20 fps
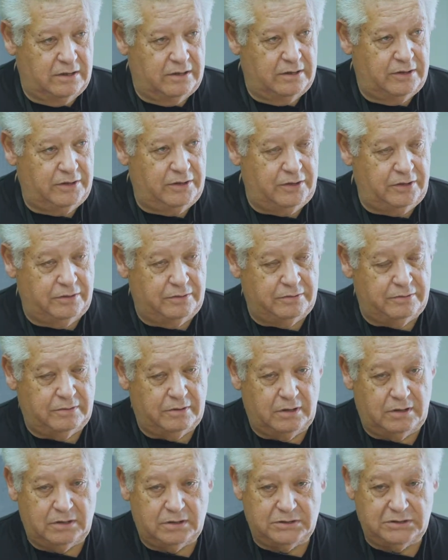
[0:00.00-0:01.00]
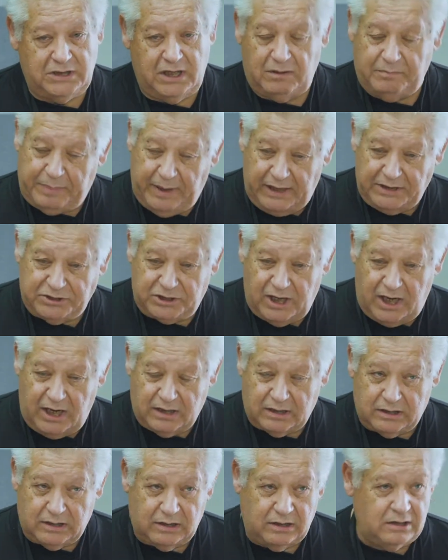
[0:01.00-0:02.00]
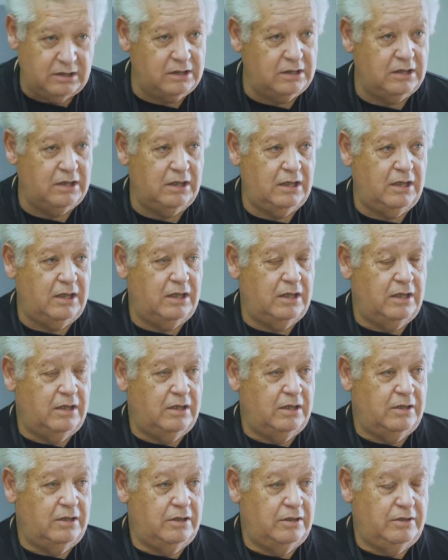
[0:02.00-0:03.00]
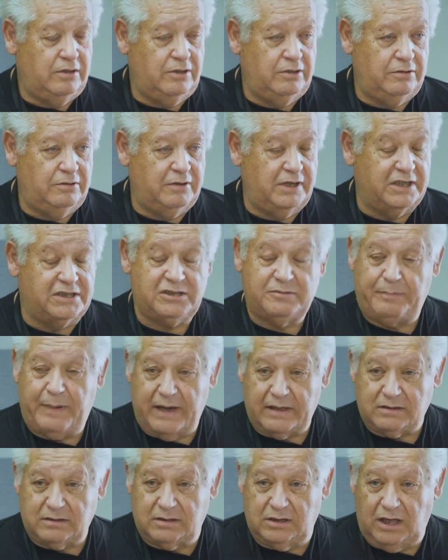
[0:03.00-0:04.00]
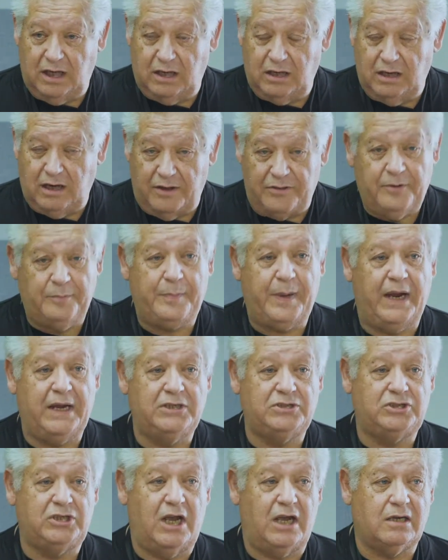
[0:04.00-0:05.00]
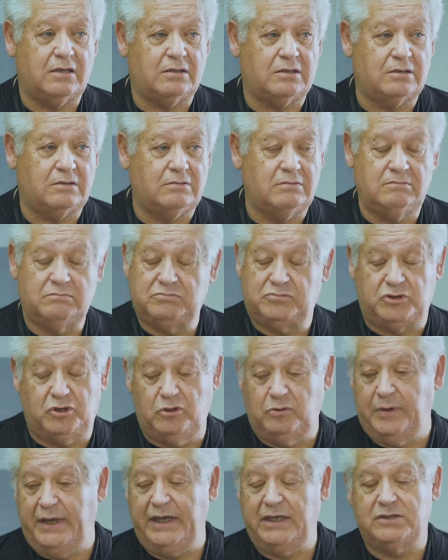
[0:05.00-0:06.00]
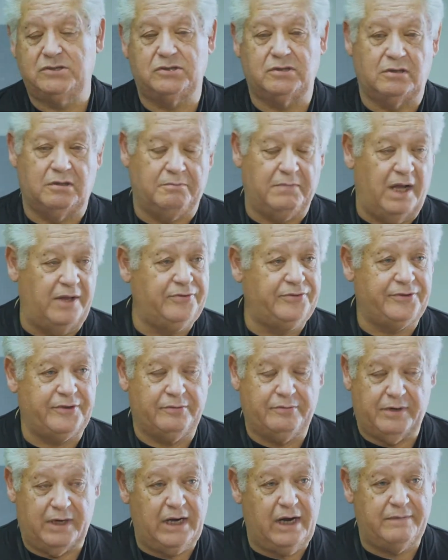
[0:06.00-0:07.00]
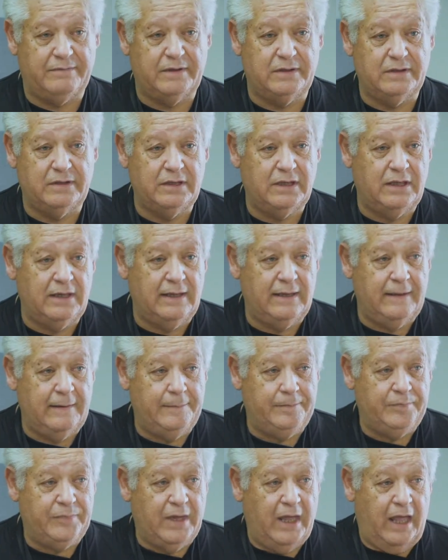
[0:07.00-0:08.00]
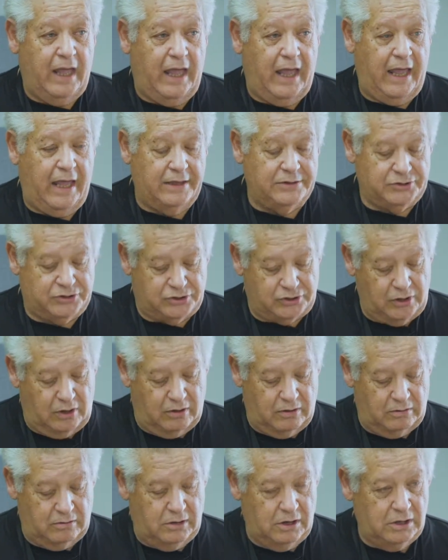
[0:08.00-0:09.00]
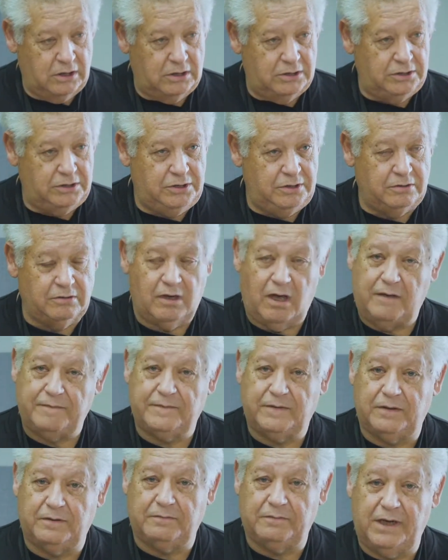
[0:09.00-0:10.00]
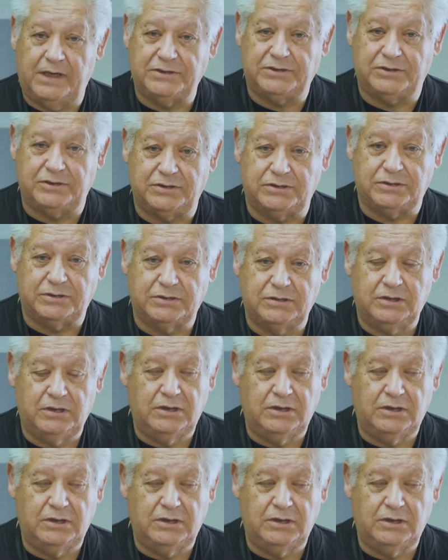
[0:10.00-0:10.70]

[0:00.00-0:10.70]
You get a paycheck, you expect to get another paycheck 2 weeks or a month or whatever, and so you're off to the races.